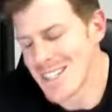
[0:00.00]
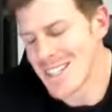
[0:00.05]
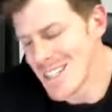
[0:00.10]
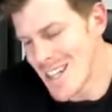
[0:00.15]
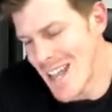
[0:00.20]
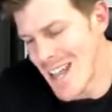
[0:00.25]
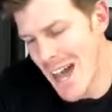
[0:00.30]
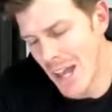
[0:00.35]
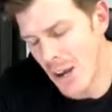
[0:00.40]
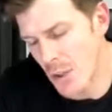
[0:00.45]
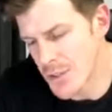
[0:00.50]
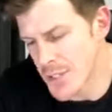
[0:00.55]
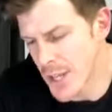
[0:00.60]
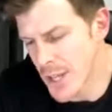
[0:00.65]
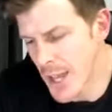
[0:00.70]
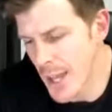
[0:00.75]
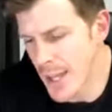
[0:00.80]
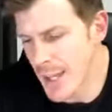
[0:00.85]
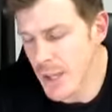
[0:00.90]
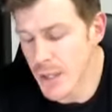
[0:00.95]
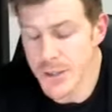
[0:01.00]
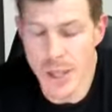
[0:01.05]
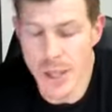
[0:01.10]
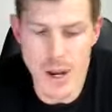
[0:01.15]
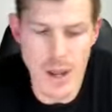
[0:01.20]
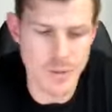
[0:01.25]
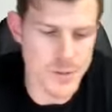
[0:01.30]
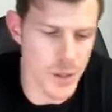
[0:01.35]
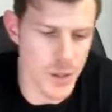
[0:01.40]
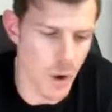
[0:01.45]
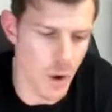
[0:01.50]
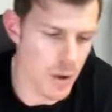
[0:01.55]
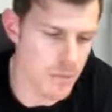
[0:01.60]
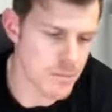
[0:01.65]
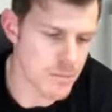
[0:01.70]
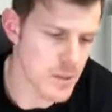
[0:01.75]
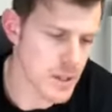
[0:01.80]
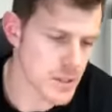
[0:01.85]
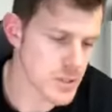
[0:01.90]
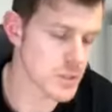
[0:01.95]
Nah, not today. I don't have time.
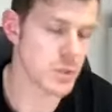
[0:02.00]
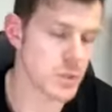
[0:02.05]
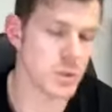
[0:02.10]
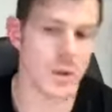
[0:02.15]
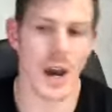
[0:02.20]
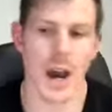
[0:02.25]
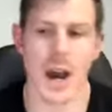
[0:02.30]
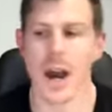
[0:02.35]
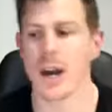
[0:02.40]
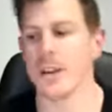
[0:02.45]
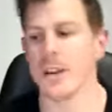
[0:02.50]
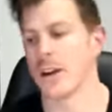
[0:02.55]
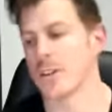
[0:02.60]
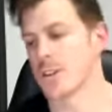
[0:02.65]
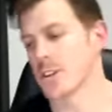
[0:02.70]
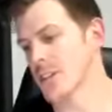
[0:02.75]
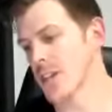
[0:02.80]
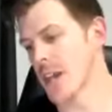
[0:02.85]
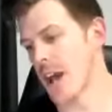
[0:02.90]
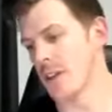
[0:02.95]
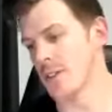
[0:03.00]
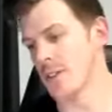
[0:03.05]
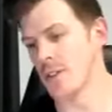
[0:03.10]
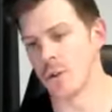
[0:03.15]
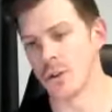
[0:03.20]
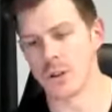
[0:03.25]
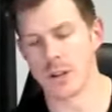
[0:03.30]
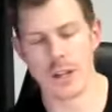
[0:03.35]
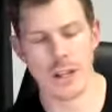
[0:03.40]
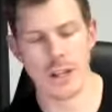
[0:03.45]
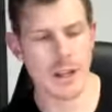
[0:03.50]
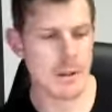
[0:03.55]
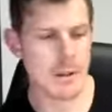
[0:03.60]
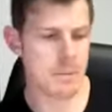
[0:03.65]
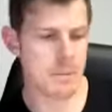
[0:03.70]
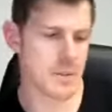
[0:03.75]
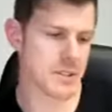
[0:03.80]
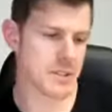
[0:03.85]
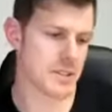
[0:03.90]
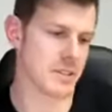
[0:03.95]
It's too hard. I just can't do it.
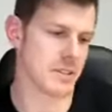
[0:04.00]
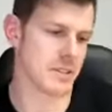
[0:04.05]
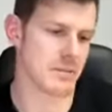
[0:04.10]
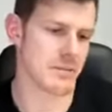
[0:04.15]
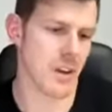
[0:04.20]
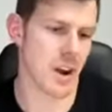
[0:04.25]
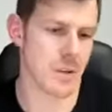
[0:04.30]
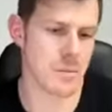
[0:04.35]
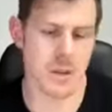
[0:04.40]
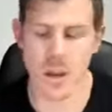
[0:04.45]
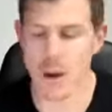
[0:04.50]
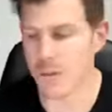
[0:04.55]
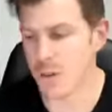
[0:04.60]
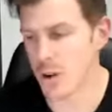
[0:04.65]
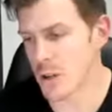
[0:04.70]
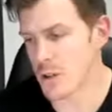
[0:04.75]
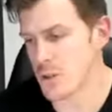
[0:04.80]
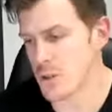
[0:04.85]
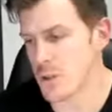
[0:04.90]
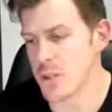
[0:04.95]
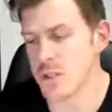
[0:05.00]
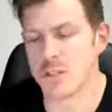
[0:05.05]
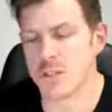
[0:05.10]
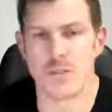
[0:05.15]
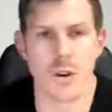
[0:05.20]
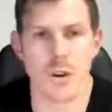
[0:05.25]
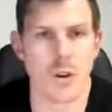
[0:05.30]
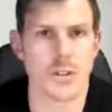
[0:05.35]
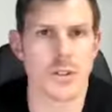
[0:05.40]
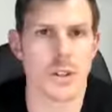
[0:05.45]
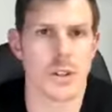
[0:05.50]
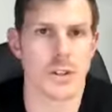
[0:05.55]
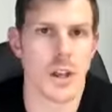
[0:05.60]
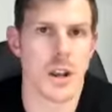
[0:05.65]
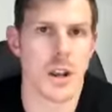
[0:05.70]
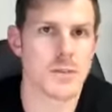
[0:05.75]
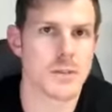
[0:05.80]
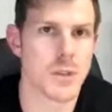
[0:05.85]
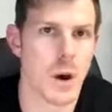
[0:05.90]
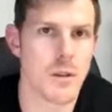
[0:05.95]
This is in front of me. I've got to do this first. I don't
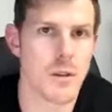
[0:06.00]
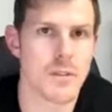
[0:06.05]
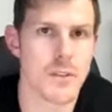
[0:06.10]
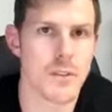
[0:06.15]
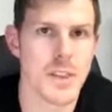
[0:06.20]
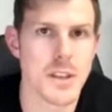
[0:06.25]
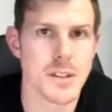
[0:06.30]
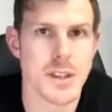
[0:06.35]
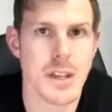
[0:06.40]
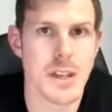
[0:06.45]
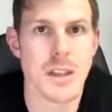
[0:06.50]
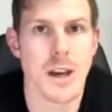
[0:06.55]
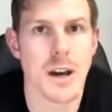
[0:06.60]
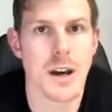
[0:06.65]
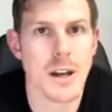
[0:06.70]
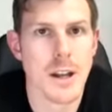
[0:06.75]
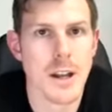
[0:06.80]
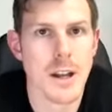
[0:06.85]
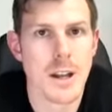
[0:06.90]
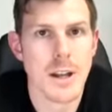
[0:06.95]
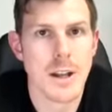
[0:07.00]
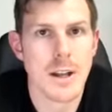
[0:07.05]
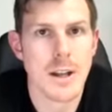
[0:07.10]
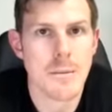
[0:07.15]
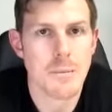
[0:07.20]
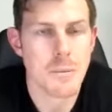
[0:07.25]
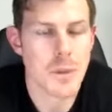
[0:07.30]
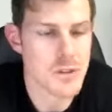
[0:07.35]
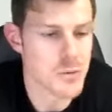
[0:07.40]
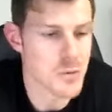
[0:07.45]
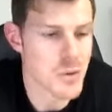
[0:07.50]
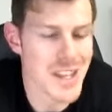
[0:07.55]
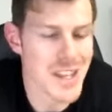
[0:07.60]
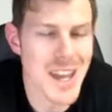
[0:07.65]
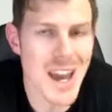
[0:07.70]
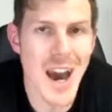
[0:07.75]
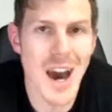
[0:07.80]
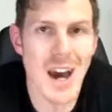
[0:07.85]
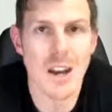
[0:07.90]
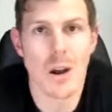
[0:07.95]
have time for this either it's really
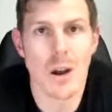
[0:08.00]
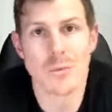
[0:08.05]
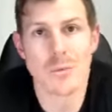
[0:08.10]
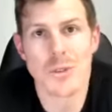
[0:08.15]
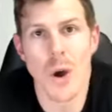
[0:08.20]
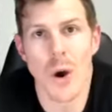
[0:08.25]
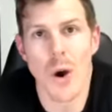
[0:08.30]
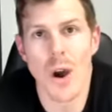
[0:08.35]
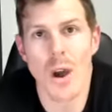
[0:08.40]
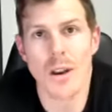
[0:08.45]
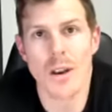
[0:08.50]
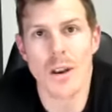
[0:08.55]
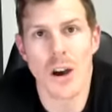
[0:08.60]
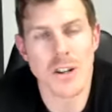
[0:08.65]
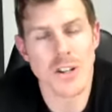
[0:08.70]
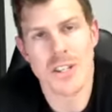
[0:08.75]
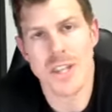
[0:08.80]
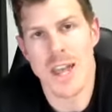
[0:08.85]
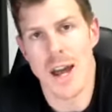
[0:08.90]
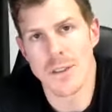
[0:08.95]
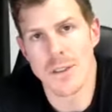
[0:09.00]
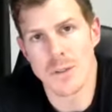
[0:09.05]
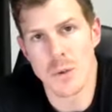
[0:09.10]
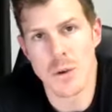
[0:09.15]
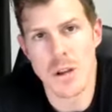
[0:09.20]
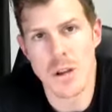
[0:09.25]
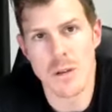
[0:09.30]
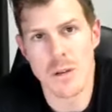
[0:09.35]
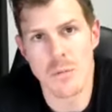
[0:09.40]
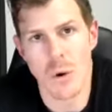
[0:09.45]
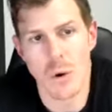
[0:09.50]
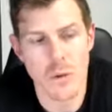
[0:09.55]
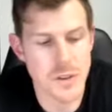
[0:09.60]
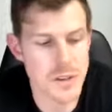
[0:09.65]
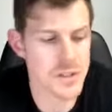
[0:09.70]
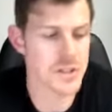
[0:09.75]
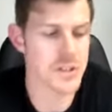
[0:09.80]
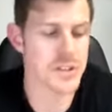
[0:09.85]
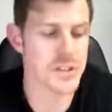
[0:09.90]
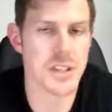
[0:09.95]
hard. I'm tired. I just can't do it anymore.
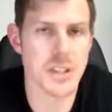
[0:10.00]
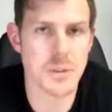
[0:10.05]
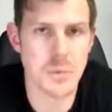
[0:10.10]
This just is